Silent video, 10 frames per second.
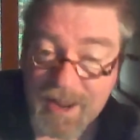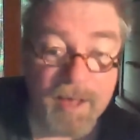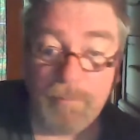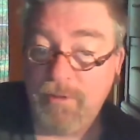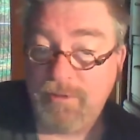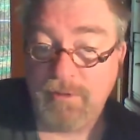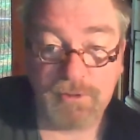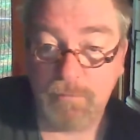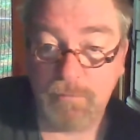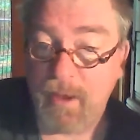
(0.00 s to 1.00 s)
help with the
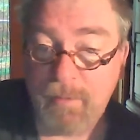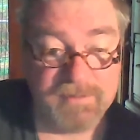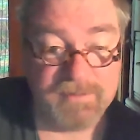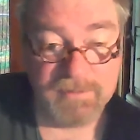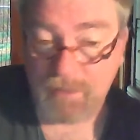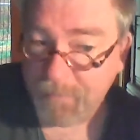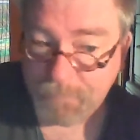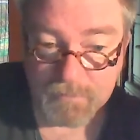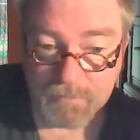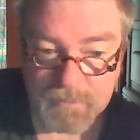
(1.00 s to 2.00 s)
two babies in
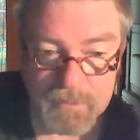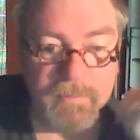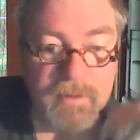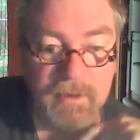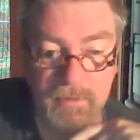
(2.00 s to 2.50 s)
diapers, you know?